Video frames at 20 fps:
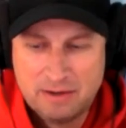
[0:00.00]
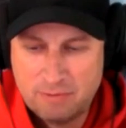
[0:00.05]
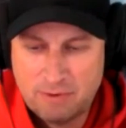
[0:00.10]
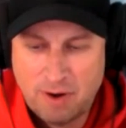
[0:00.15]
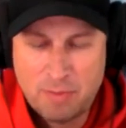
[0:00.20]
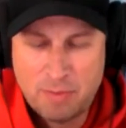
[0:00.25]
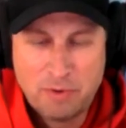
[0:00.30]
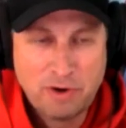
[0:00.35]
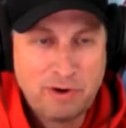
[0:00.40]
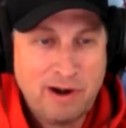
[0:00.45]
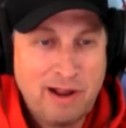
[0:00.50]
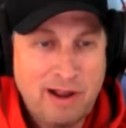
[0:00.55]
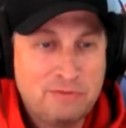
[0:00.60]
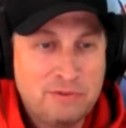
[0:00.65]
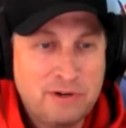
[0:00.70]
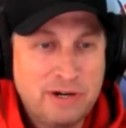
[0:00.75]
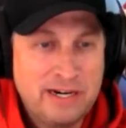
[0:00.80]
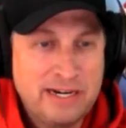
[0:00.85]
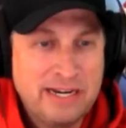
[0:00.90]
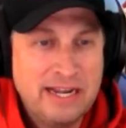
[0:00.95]
Robert
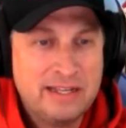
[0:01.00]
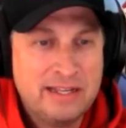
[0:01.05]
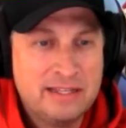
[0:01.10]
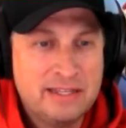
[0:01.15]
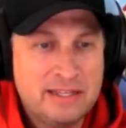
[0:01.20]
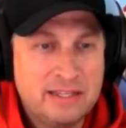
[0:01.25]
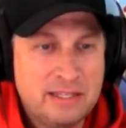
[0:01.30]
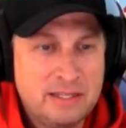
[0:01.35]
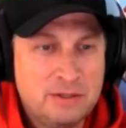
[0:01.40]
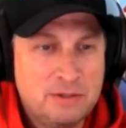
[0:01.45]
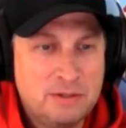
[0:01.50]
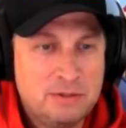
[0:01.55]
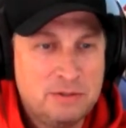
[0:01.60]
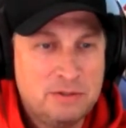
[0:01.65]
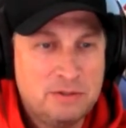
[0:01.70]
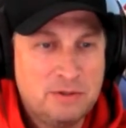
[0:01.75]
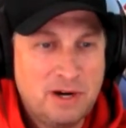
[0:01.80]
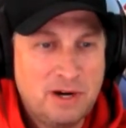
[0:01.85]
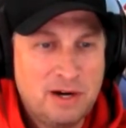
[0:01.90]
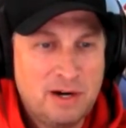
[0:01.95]
Kraft right now that
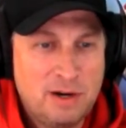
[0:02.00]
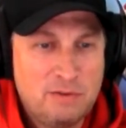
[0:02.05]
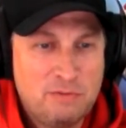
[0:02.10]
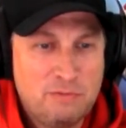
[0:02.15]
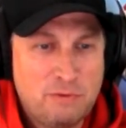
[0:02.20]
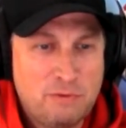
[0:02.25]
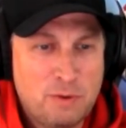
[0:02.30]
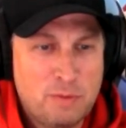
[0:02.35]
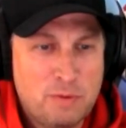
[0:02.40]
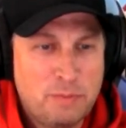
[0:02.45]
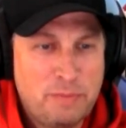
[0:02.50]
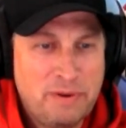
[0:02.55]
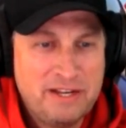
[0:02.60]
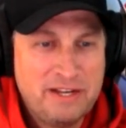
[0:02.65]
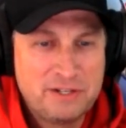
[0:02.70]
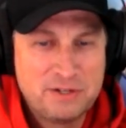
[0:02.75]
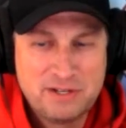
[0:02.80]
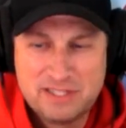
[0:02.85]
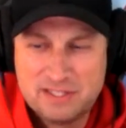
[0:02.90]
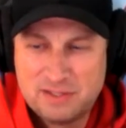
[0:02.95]
you are a former
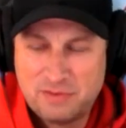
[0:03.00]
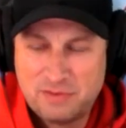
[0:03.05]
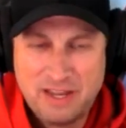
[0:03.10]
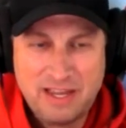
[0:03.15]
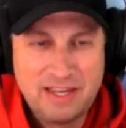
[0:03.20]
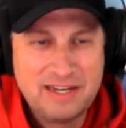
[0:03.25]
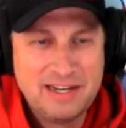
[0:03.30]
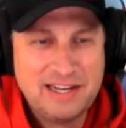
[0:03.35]
Patriots fan.